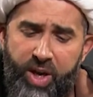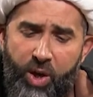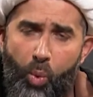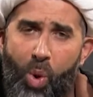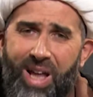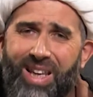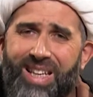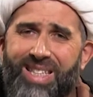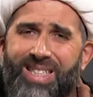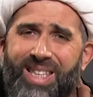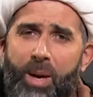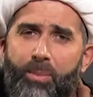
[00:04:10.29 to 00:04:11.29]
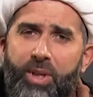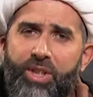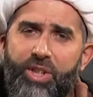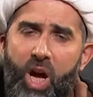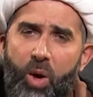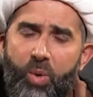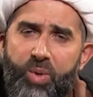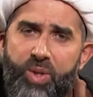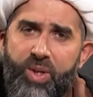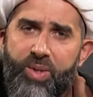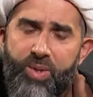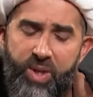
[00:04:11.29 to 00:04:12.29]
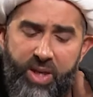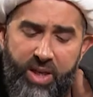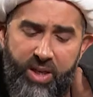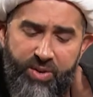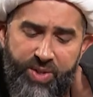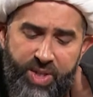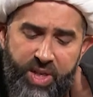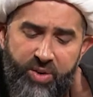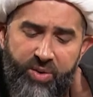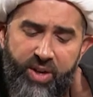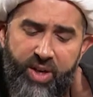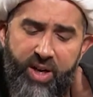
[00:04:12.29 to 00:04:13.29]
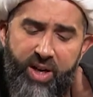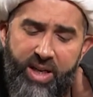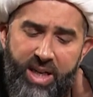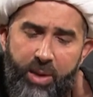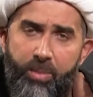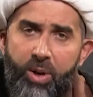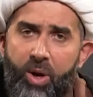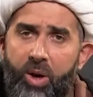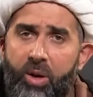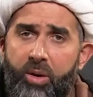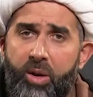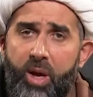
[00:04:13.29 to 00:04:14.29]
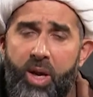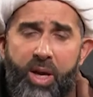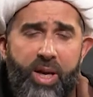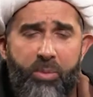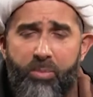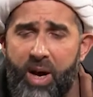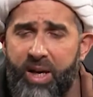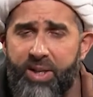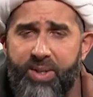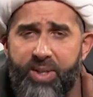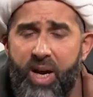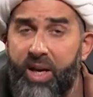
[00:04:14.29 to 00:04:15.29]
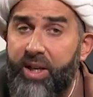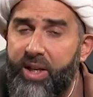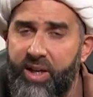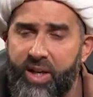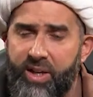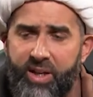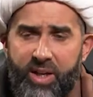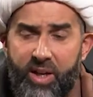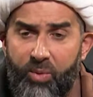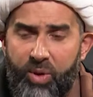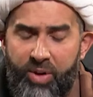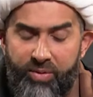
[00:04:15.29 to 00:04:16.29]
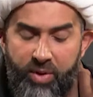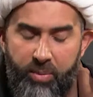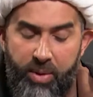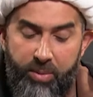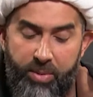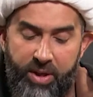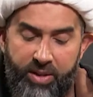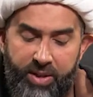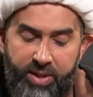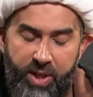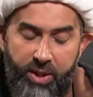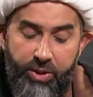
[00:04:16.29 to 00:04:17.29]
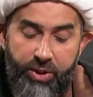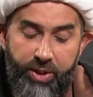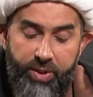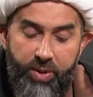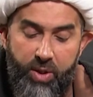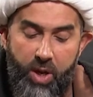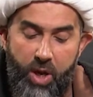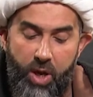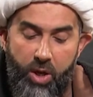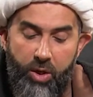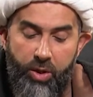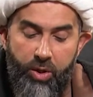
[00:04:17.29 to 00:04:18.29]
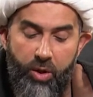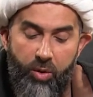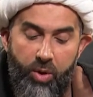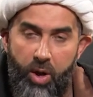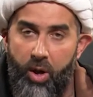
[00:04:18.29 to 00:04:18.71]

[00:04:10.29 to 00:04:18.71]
well-established houses in Syria, in Lebanon, in Pakistan, in India, wherever it may be, these countries. You know,